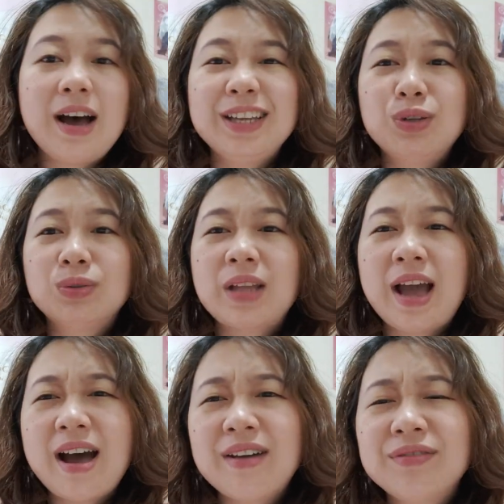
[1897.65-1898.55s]
I
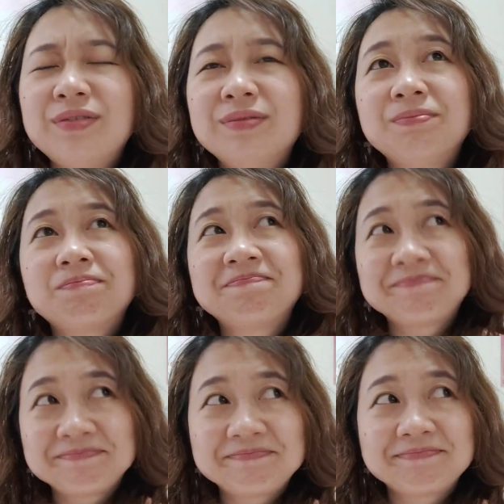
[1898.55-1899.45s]
don't have
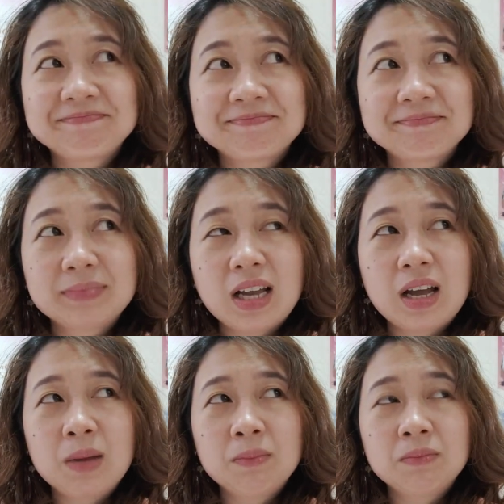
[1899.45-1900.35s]

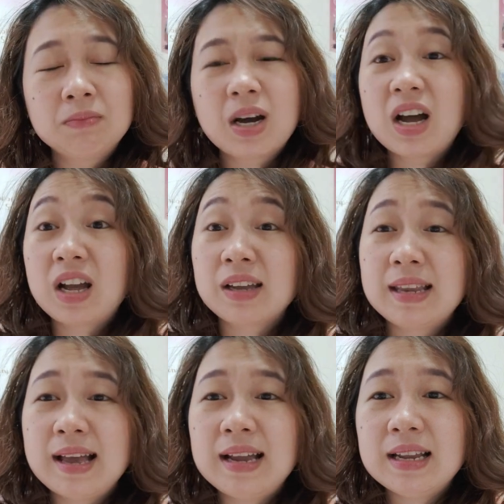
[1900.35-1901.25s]
mga
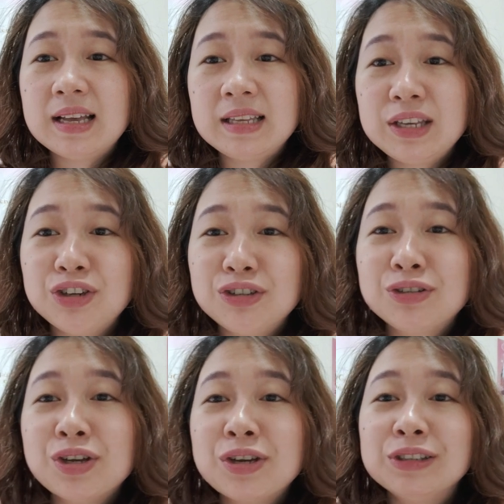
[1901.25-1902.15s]
kakilala
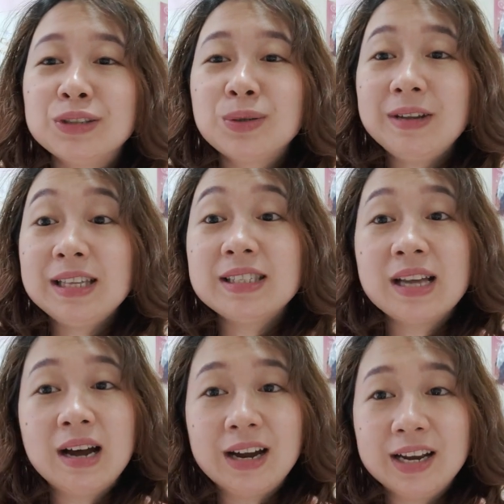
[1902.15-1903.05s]
here. So,
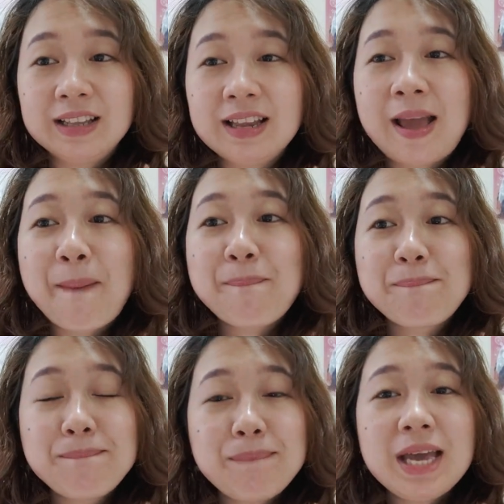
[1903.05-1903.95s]
it's hard.
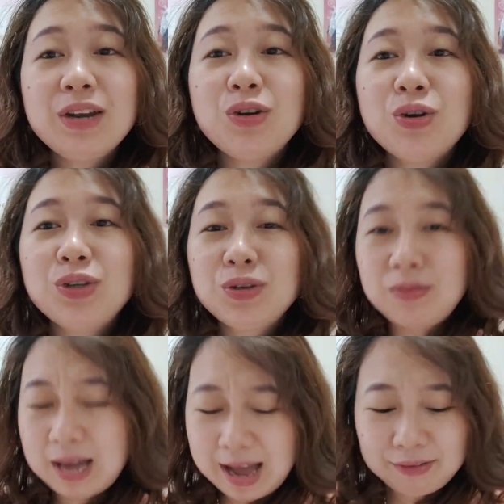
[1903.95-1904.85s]
Pero,
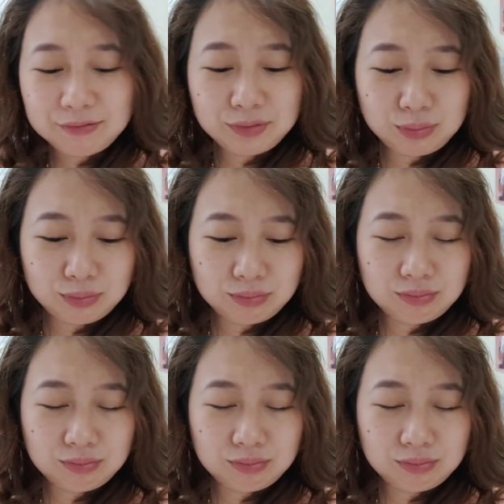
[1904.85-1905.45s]
you have,